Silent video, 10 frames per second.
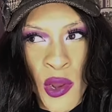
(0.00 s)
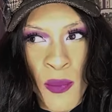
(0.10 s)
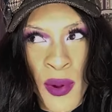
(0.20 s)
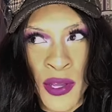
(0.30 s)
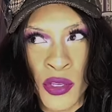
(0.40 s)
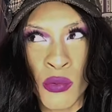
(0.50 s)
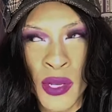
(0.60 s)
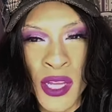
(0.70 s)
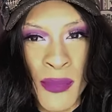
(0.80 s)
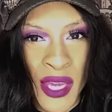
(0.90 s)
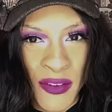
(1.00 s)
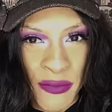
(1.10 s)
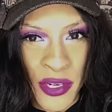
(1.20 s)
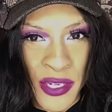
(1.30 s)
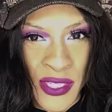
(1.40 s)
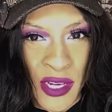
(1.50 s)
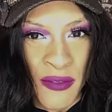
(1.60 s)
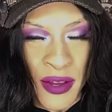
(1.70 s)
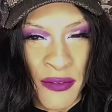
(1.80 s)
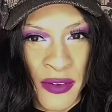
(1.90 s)
But you really make it for yourself,
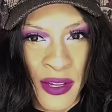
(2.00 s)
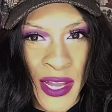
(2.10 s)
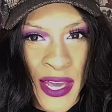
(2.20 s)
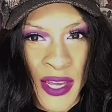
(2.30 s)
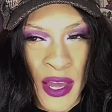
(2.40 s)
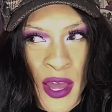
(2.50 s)
I feel like.